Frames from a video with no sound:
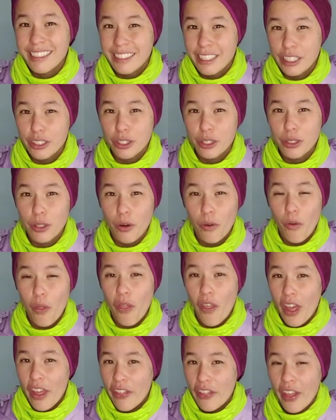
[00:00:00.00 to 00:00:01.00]
did you know
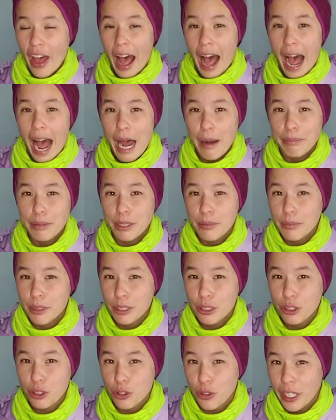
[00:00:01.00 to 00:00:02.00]
that the
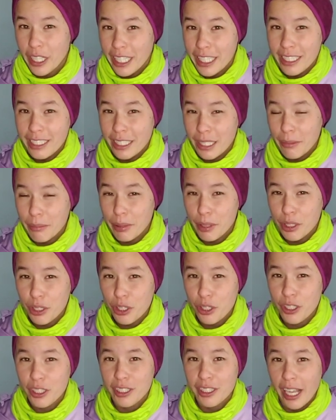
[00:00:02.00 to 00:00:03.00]
optimal training
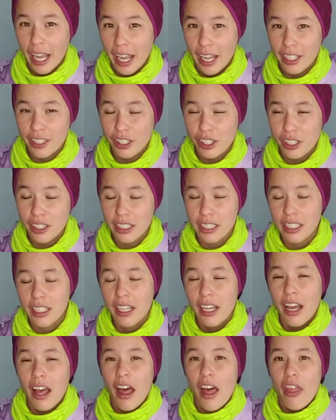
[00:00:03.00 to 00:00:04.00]
temperature is actually
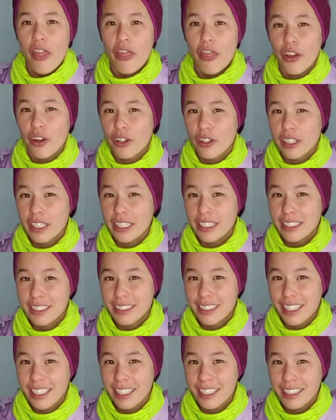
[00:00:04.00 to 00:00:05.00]

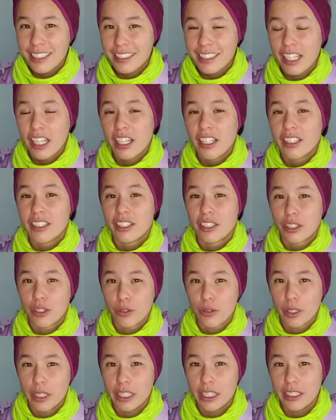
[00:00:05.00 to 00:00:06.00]
36
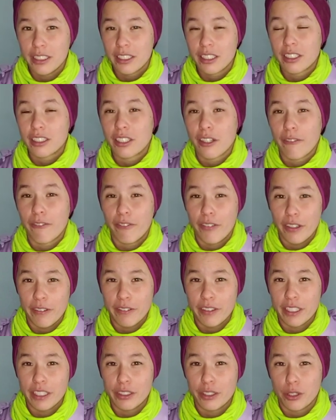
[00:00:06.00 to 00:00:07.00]
degrees to
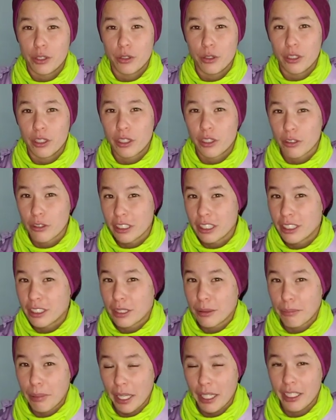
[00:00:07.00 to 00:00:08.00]
52 degrees
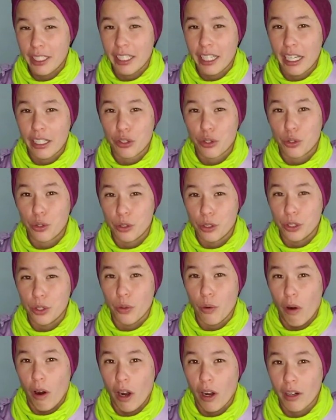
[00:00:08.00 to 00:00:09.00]
depending on who
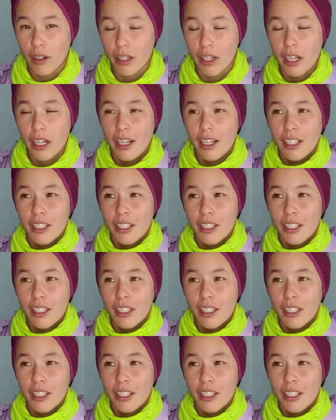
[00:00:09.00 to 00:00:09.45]
you are?